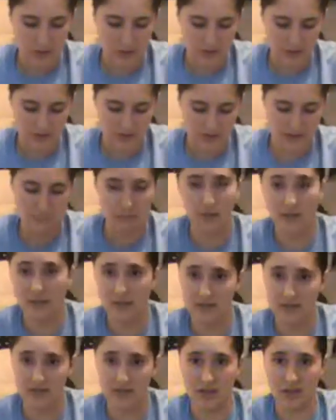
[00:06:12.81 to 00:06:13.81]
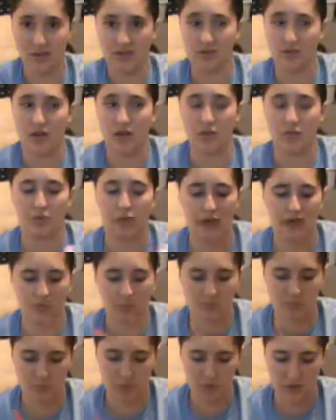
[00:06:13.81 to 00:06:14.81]
Except, like I said, these are not
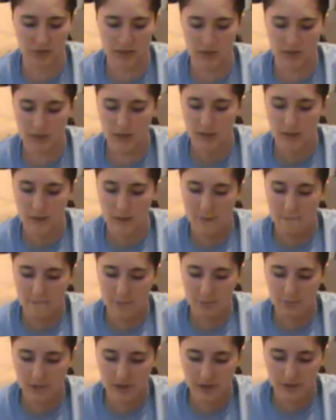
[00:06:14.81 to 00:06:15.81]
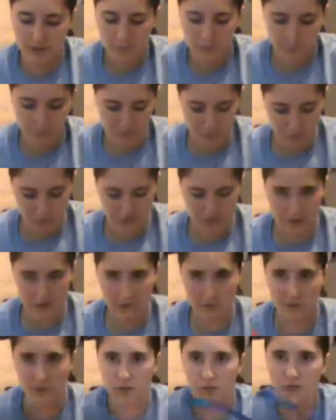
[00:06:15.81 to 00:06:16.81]
Platypus brands. The Platypus brand
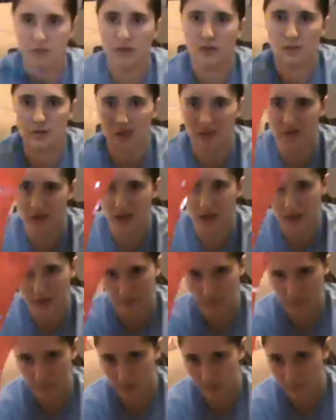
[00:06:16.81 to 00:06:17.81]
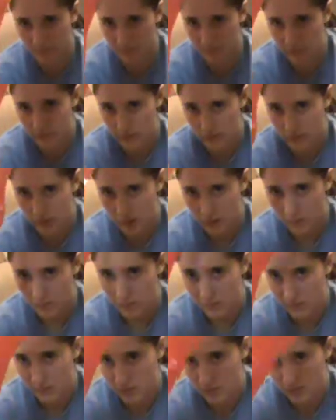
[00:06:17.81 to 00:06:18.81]
for I think this size is about
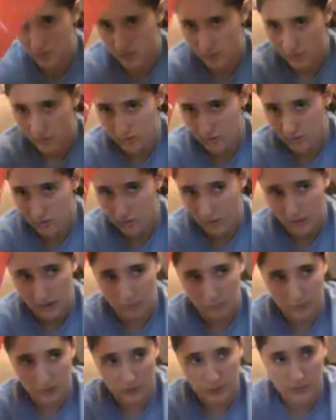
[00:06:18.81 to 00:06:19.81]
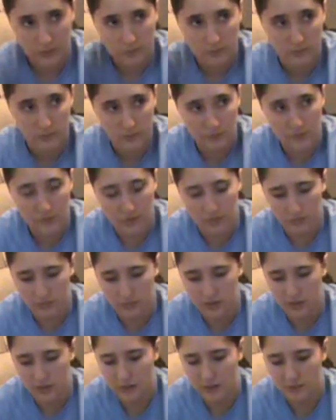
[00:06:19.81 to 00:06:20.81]
$15, I believe, 15 or
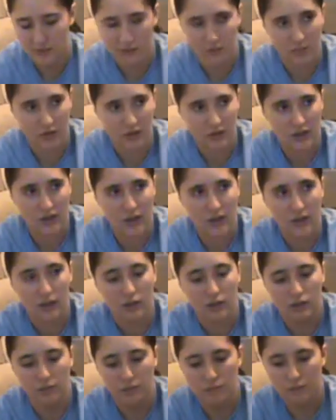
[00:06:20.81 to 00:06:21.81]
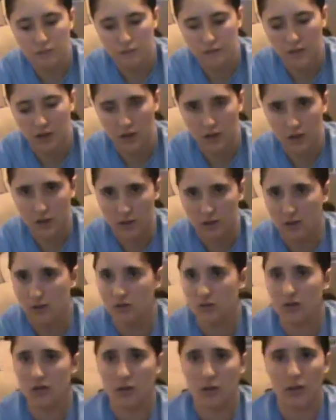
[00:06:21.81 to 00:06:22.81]
10 or something like that. It
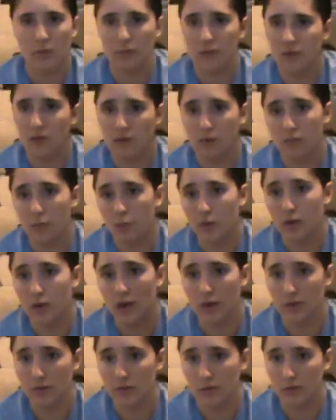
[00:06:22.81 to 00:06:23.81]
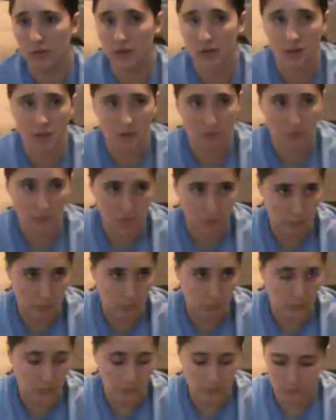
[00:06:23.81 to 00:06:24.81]
goes all the way up to like a $40 thing or
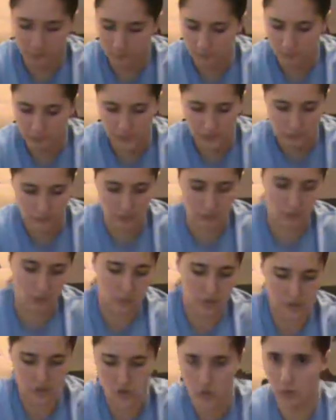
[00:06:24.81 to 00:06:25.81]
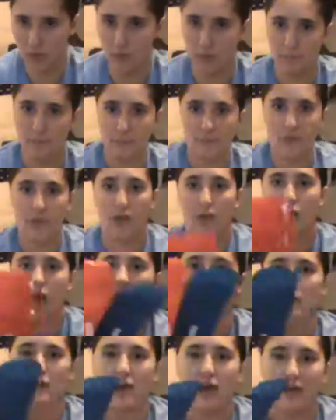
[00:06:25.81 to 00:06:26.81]
more. I'm not really quite sure.
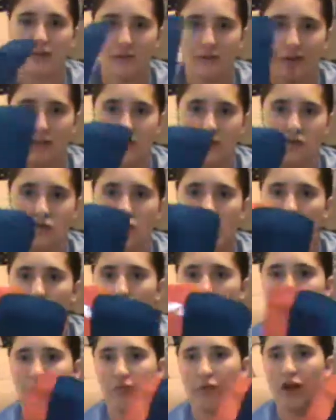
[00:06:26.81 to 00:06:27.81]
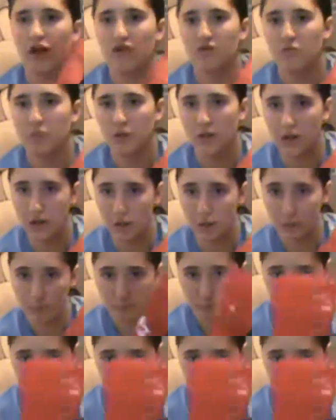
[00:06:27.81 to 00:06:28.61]
I got these two at Five Below